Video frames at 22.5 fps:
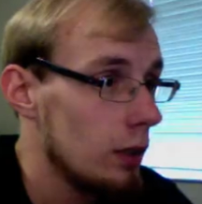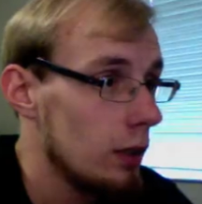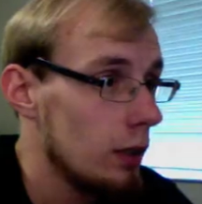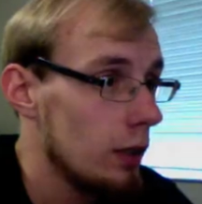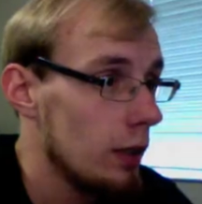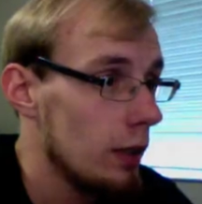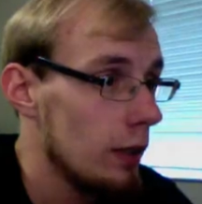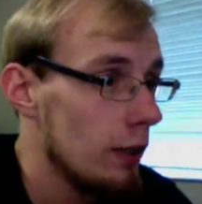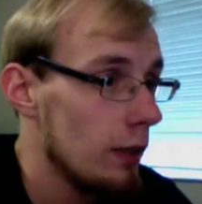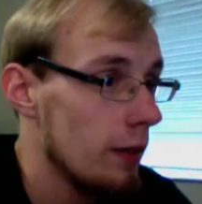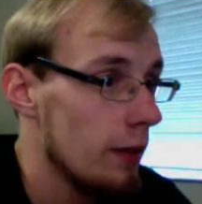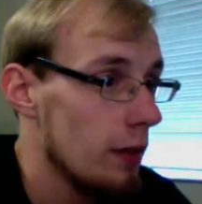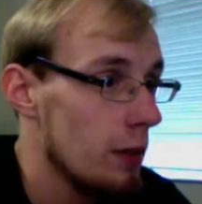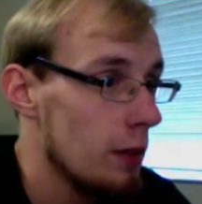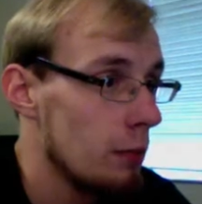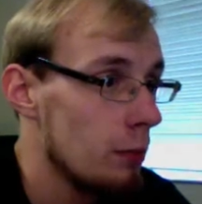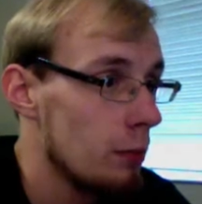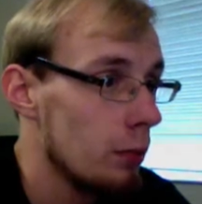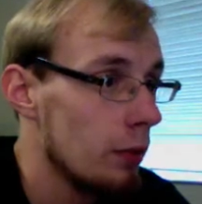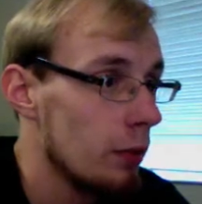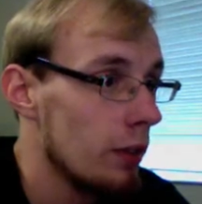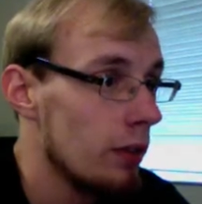and then
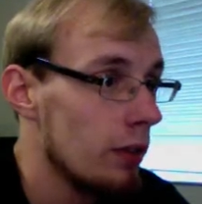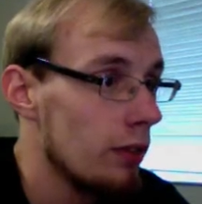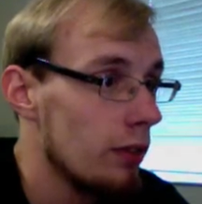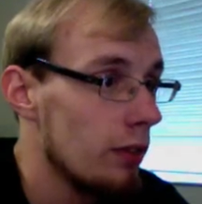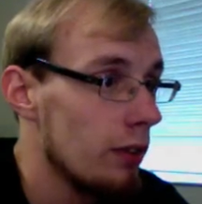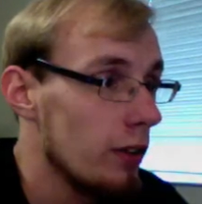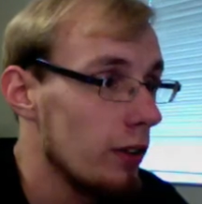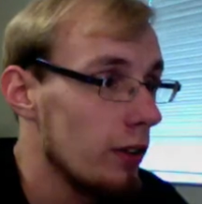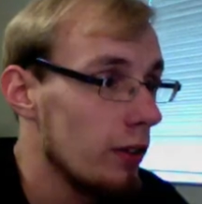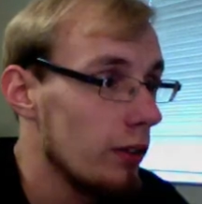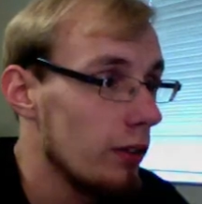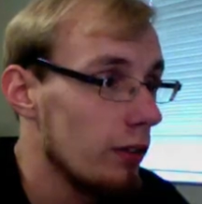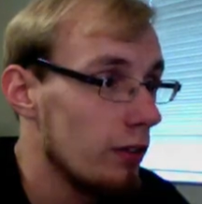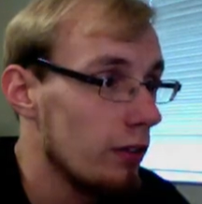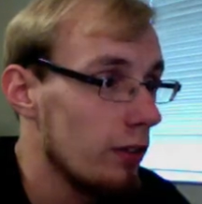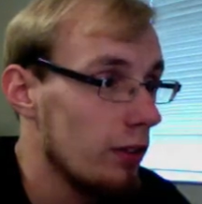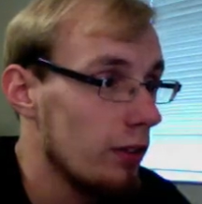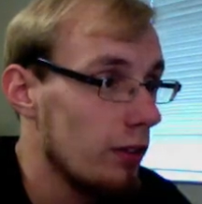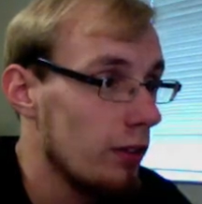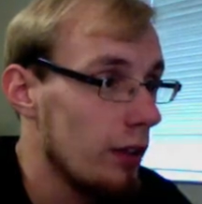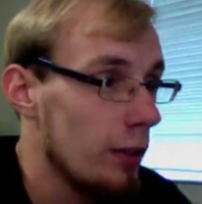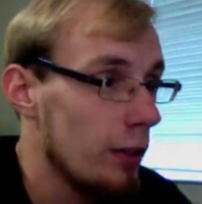bridge these
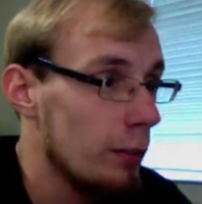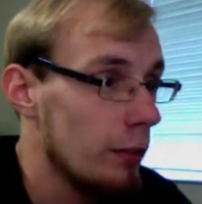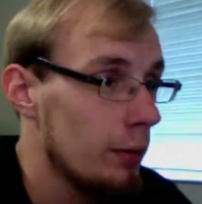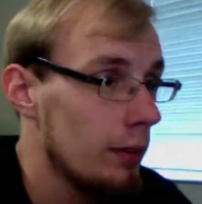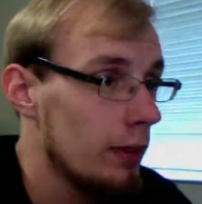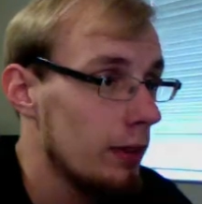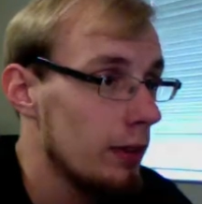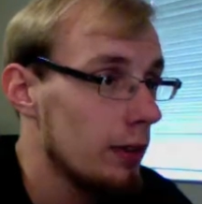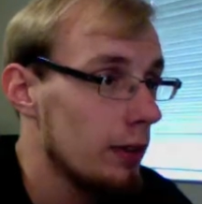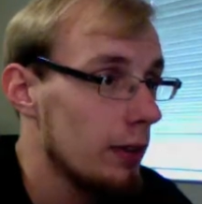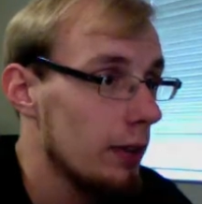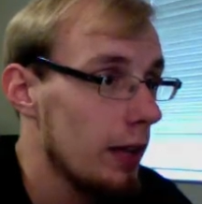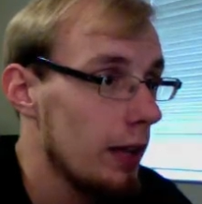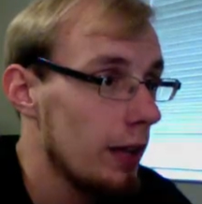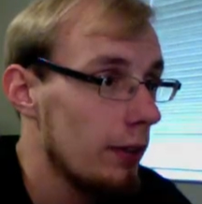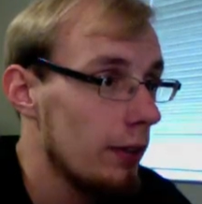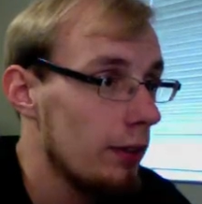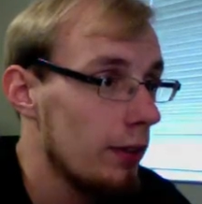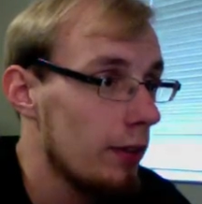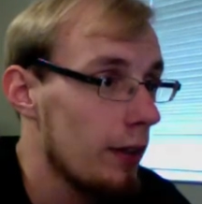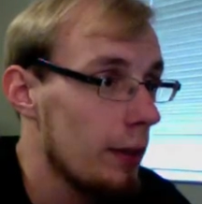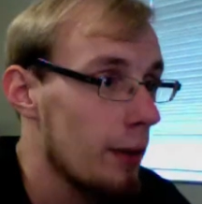just like we did last
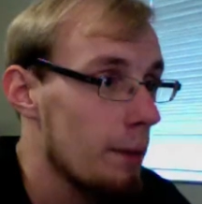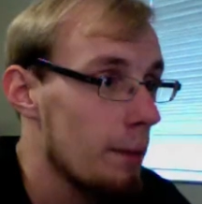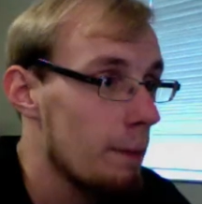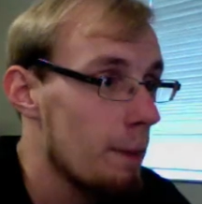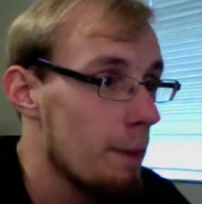time.